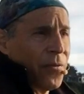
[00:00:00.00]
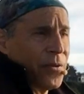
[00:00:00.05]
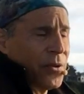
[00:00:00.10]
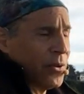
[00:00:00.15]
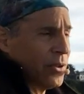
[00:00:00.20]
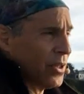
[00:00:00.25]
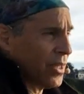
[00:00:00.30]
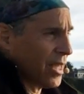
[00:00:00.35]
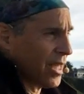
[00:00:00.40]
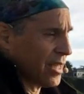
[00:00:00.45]

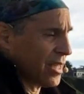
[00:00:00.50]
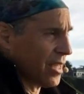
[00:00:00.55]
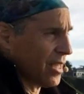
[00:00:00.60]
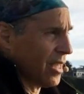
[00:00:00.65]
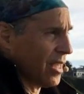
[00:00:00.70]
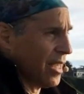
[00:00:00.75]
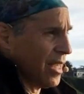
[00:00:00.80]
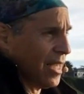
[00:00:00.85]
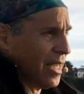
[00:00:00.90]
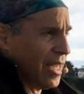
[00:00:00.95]
you look at
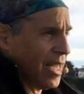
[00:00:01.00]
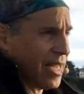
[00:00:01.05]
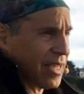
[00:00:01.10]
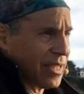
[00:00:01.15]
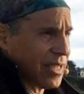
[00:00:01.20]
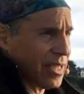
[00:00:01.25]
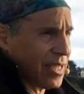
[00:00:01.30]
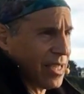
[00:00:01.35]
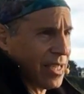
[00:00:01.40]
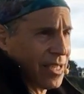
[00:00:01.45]

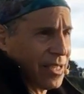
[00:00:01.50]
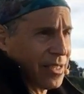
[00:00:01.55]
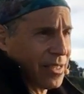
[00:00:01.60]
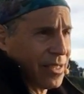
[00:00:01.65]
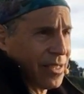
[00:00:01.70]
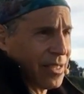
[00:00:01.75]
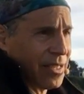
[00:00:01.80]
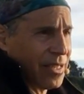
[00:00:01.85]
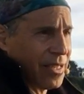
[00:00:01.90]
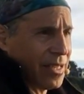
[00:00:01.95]
the
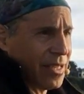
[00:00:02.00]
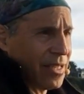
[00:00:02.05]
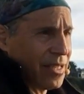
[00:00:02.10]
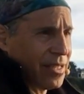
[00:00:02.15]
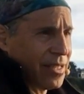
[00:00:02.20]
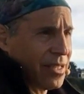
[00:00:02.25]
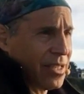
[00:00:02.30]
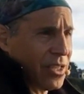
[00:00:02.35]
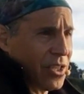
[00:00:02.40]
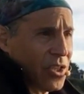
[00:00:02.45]

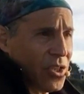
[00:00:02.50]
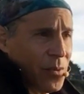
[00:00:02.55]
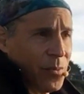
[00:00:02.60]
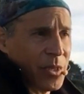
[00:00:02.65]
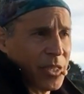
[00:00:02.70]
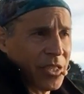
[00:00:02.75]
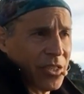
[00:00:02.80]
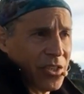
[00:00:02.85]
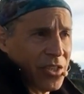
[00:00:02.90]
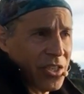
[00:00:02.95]

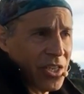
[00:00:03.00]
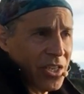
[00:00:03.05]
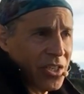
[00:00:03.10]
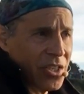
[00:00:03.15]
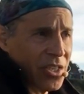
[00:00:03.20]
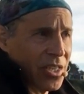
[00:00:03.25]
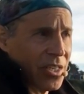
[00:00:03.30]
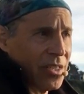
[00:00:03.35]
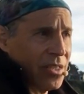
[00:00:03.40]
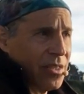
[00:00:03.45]
human
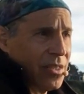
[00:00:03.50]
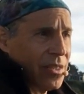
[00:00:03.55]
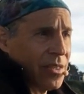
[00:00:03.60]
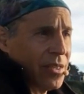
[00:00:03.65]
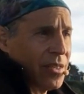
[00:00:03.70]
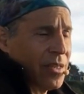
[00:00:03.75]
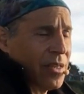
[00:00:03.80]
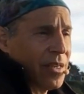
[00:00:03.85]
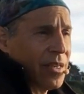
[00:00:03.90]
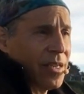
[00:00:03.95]
condition,
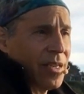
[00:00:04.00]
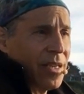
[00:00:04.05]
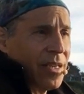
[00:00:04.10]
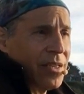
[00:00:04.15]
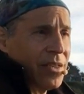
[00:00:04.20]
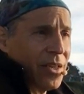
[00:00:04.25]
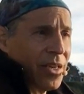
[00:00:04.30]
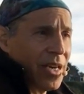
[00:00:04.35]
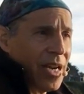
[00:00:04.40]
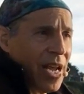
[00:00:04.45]

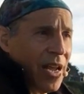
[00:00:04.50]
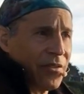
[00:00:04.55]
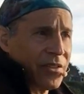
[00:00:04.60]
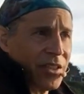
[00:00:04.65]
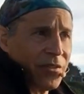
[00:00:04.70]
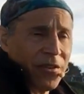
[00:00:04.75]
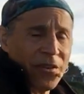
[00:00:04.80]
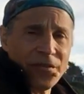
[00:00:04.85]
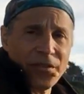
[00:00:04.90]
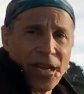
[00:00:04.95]
you're going to have
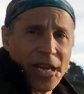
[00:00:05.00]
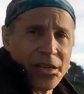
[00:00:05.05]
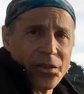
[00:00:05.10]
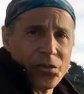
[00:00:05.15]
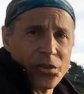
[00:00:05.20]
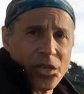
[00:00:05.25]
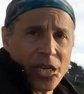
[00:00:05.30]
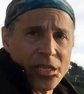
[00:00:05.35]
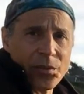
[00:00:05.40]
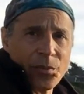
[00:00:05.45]
different value
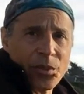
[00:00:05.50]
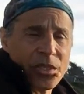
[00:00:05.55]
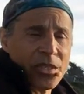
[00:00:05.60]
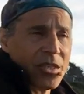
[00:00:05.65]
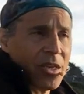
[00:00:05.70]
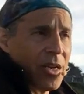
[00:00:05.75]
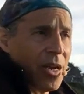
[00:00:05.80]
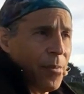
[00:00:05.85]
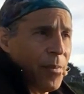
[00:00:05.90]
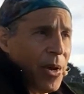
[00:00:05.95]
judgments
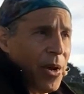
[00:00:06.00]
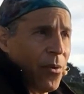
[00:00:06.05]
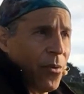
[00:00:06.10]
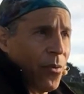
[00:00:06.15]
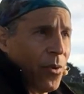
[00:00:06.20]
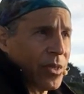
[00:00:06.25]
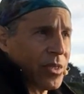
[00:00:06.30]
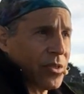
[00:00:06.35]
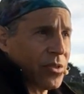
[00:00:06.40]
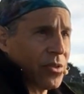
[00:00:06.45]
about
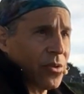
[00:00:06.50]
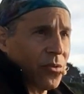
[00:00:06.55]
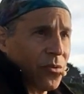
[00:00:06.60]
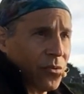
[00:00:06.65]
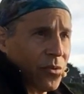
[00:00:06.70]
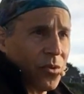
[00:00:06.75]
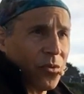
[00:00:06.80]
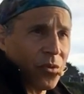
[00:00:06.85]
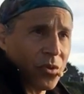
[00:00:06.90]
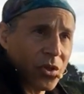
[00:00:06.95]
what's
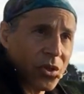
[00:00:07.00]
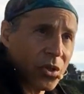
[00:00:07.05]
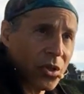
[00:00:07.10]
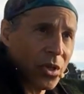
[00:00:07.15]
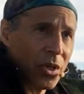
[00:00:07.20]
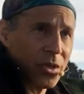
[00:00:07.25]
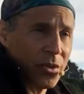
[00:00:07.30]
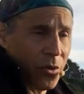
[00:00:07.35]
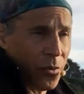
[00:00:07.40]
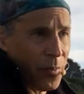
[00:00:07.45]

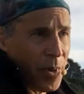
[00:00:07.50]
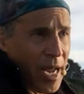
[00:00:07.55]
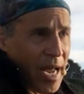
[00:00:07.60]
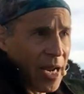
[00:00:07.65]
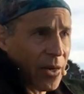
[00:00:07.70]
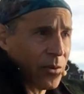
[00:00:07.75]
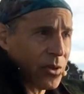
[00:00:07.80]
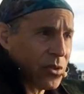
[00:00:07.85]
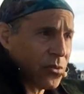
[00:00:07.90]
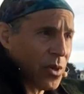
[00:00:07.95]
good or
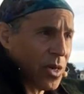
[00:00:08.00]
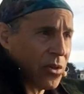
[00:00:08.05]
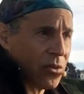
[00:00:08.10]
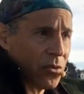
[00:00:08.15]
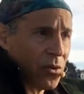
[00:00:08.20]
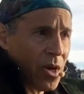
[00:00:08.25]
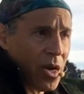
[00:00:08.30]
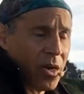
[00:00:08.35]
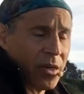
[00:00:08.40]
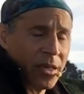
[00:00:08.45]
bad, what's right or
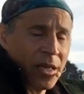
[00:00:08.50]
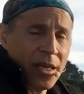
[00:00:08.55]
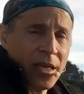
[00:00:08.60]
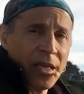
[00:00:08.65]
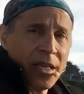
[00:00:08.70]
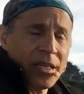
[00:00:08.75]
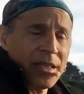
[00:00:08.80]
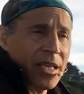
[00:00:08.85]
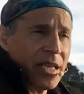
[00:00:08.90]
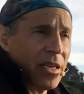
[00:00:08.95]
wrong,
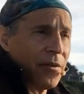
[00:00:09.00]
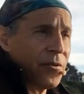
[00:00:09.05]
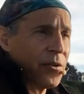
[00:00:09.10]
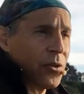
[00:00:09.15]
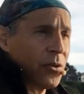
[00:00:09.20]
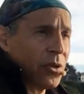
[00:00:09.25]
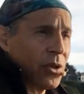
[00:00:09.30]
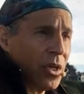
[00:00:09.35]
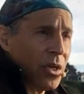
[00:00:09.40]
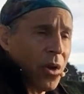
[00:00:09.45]
than if you
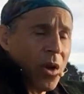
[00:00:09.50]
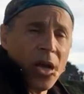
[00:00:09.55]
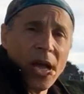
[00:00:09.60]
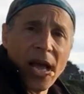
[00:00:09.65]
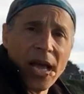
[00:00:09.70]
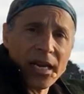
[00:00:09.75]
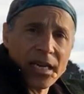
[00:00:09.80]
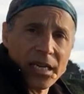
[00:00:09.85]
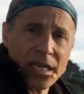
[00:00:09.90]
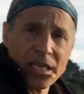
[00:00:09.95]
look
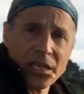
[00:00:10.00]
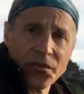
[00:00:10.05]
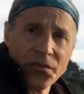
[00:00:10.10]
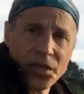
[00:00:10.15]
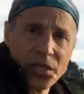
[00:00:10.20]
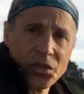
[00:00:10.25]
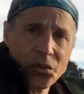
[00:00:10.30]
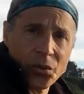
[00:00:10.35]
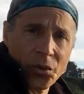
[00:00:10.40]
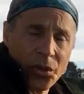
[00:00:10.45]
at an
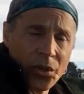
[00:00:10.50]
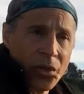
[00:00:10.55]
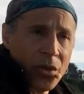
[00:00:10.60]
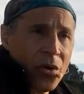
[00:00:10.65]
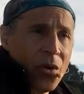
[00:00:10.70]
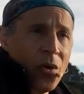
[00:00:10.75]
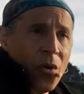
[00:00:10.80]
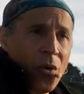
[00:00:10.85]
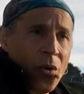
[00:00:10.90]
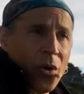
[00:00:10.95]
individual
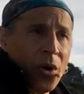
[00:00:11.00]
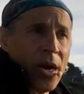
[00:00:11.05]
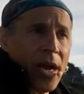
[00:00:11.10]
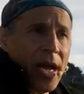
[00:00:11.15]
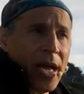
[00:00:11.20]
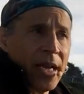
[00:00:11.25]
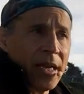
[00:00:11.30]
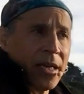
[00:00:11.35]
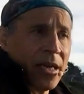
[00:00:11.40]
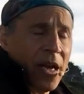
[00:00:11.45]
or
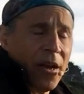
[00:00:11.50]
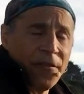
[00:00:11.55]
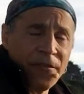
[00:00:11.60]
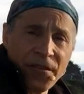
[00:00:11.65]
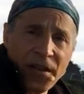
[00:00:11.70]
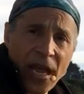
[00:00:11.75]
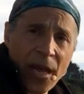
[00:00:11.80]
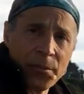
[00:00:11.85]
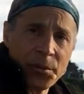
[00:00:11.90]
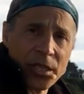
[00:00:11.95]
at a
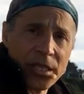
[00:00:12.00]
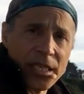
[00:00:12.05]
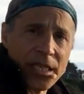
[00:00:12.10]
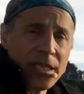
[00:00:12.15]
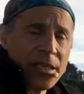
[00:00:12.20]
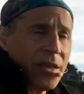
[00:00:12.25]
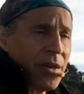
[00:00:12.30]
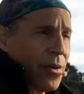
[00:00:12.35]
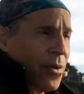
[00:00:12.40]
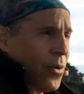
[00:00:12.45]
family
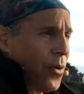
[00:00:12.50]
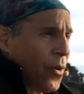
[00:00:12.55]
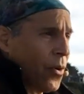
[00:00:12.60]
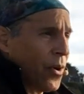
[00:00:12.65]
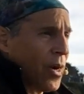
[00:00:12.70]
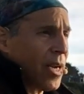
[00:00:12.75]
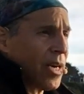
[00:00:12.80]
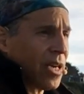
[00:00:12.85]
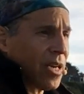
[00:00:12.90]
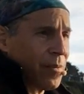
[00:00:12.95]
or
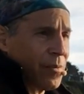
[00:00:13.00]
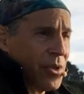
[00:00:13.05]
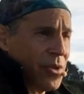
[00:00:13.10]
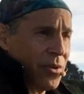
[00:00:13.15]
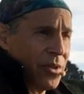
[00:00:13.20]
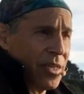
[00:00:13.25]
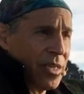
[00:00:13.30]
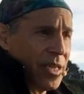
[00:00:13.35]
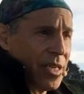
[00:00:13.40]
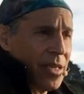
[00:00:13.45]
at a
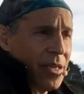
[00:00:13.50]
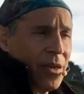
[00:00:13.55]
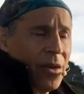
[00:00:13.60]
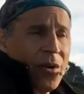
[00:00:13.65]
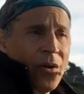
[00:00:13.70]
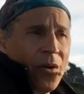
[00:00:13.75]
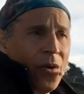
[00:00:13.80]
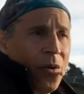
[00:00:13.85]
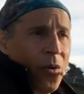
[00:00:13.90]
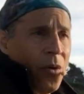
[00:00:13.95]
community
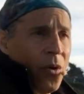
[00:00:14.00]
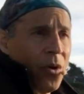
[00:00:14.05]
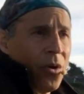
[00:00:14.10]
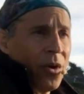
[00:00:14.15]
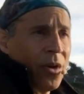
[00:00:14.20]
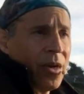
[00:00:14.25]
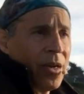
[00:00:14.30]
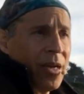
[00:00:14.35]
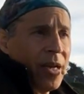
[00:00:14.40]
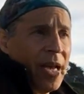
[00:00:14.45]

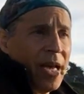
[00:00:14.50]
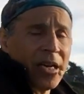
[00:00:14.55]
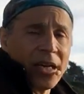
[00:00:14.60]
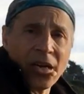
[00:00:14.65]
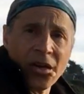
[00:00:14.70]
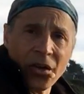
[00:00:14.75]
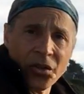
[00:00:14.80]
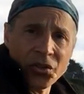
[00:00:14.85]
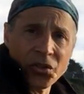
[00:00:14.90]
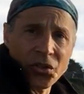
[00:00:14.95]
or at a
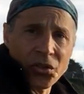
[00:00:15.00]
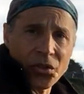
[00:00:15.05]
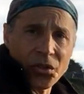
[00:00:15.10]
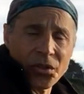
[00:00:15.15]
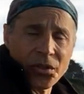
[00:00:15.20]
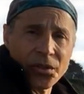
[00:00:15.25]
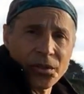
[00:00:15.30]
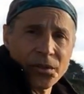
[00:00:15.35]
culture.